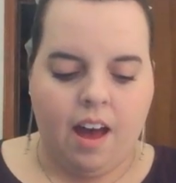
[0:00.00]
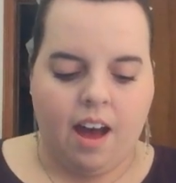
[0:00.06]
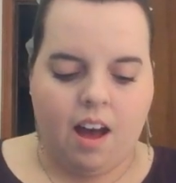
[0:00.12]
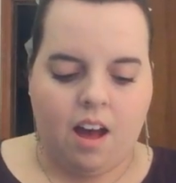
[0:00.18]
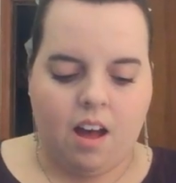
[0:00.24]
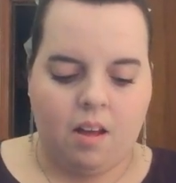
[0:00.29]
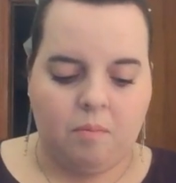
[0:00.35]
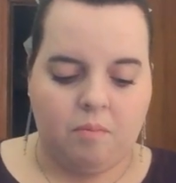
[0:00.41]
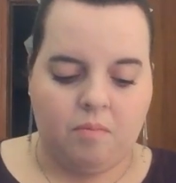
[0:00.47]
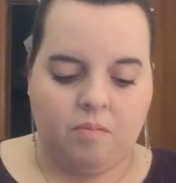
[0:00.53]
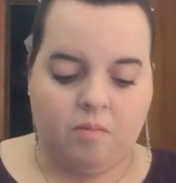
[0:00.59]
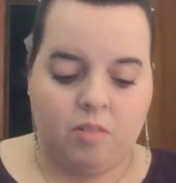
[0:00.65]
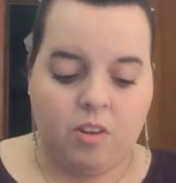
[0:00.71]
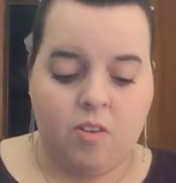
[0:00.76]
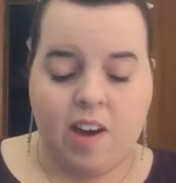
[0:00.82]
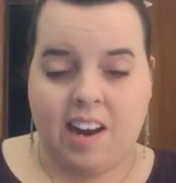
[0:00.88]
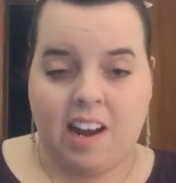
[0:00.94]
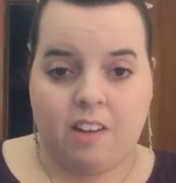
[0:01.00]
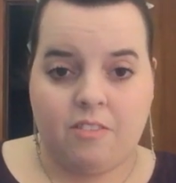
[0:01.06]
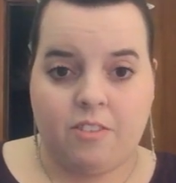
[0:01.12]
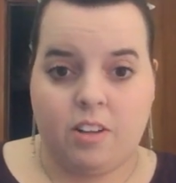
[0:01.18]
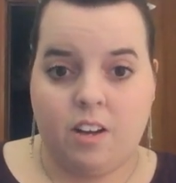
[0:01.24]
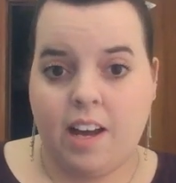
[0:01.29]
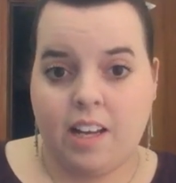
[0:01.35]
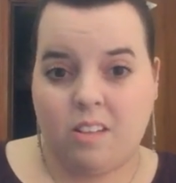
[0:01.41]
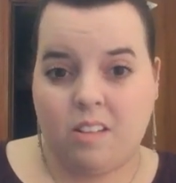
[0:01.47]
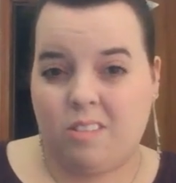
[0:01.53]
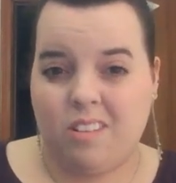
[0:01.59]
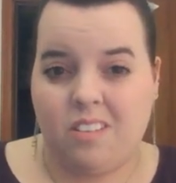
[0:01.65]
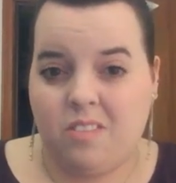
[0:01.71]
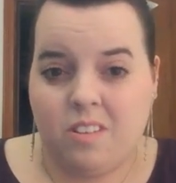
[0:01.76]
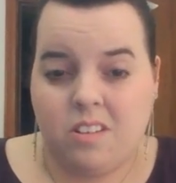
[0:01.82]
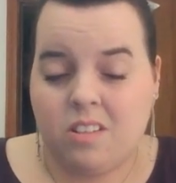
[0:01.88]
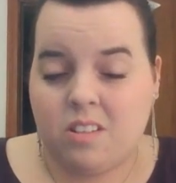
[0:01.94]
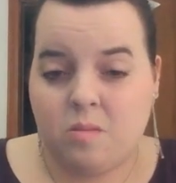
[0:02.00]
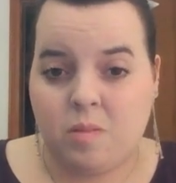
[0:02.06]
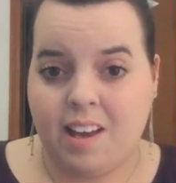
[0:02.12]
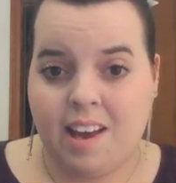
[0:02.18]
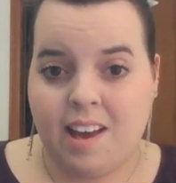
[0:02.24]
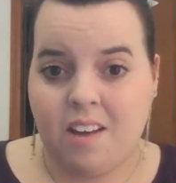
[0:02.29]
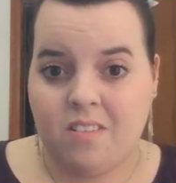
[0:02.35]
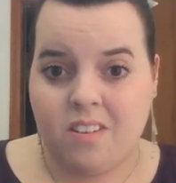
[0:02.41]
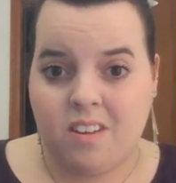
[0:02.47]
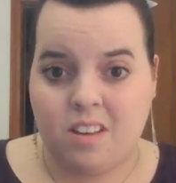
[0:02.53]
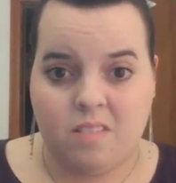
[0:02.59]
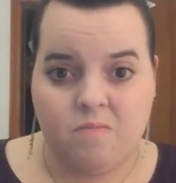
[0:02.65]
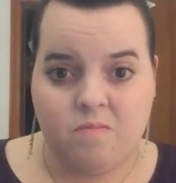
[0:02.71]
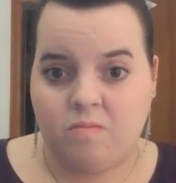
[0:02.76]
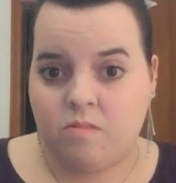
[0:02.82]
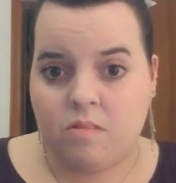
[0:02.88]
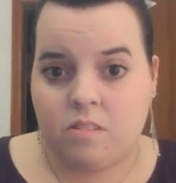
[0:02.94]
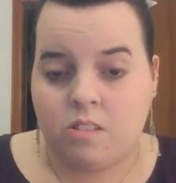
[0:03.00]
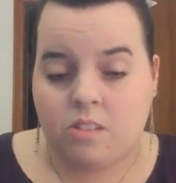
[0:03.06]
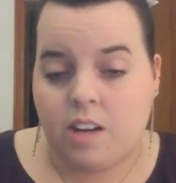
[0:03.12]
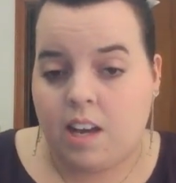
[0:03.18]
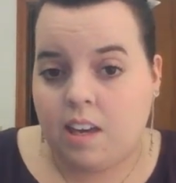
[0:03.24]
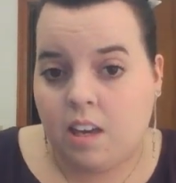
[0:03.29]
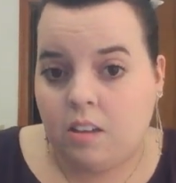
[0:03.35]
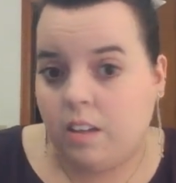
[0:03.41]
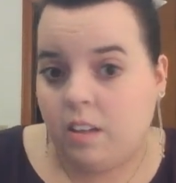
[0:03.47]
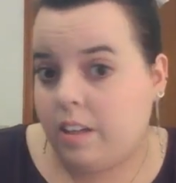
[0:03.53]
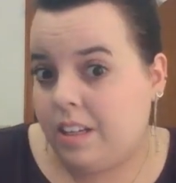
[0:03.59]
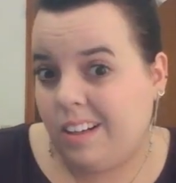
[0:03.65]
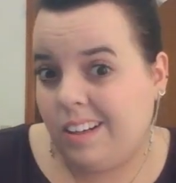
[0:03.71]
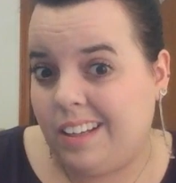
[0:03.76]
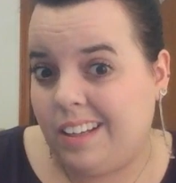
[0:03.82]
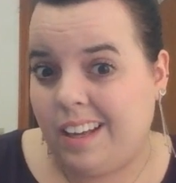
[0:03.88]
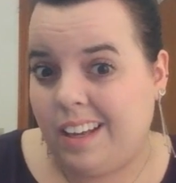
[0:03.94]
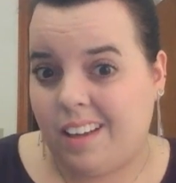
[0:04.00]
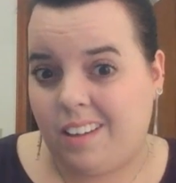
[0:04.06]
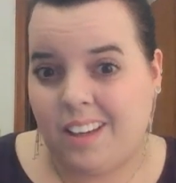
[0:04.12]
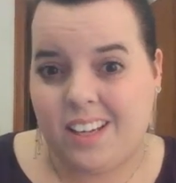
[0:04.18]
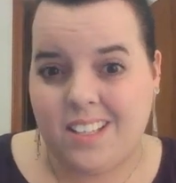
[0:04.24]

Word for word: um, when you head out for night, or if you just want to have a striking look the day.